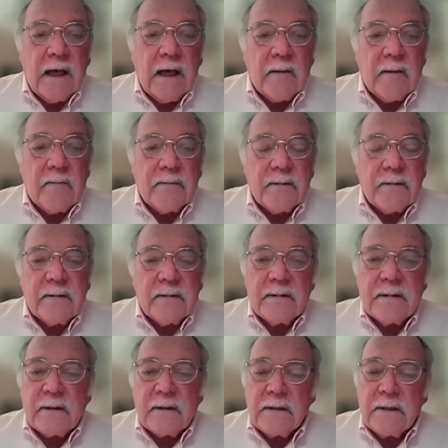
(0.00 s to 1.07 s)

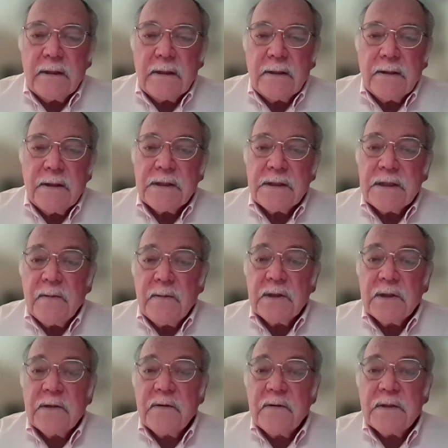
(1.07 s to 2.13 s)
The
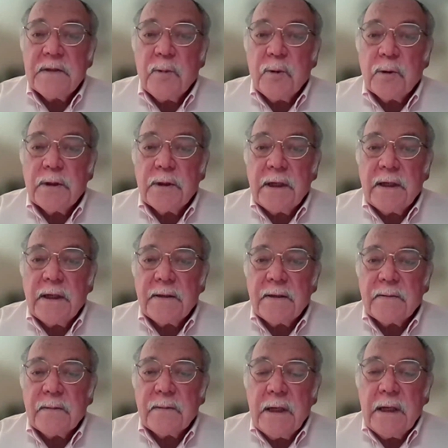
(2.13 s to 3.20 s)
subject of this book
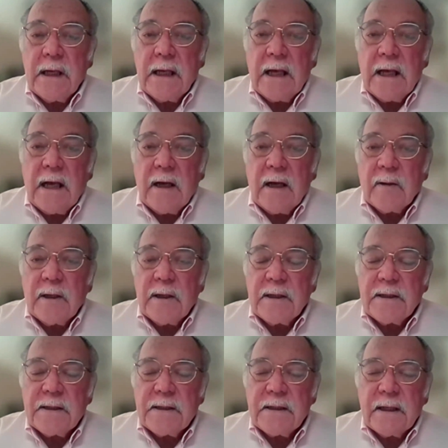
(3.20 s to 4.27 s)

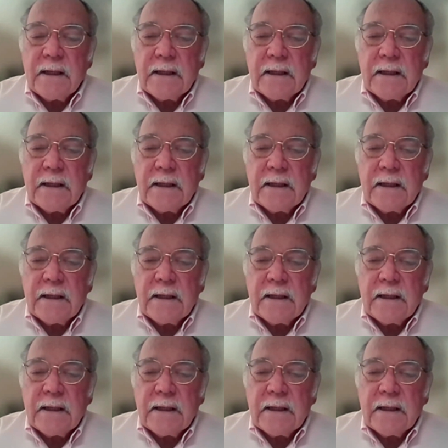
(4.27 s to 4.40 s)
is